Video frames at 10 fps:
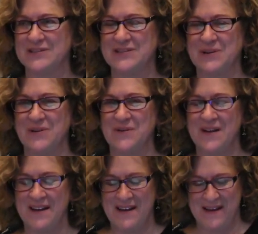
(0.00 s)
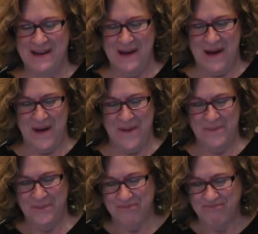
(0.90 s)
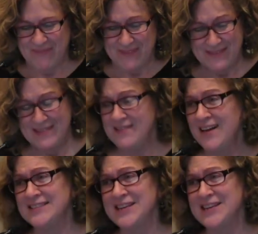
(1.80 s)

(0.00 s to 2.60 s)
So God's